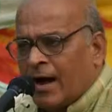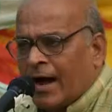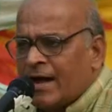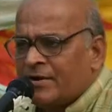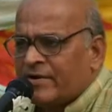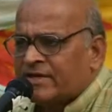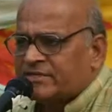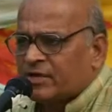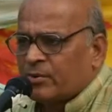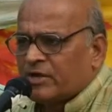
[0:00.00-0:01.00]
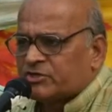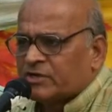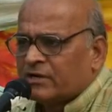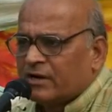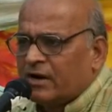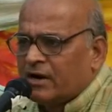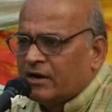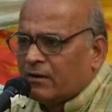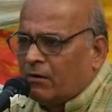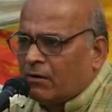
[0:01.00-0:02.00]
I had raised the question
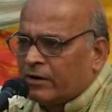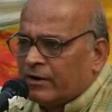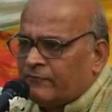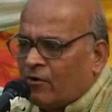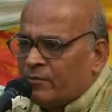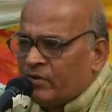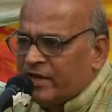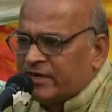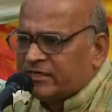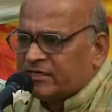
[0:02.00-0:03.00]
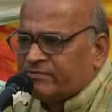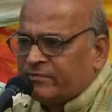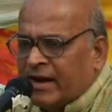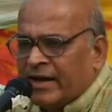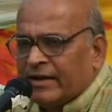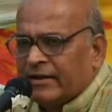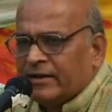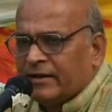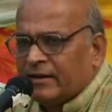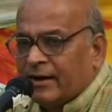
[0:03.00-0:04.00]
earlier on and formulated my
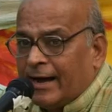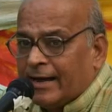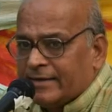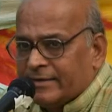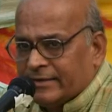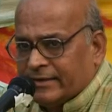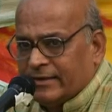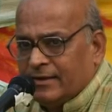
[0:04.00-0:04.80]
idea.